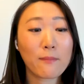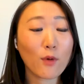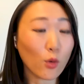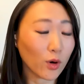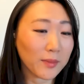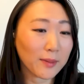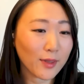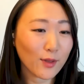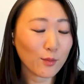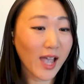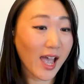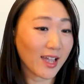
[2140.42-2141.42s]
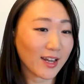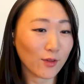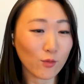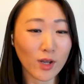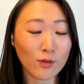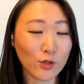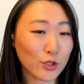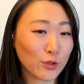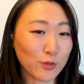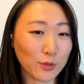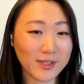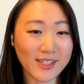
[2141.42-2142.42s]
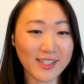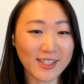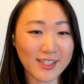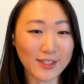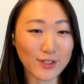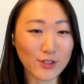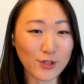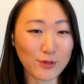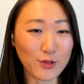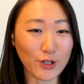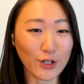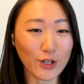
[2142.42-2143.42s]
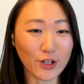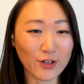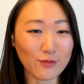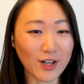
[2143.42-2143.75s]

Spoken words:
Or maybe adding 1 or 2 more businesses to your current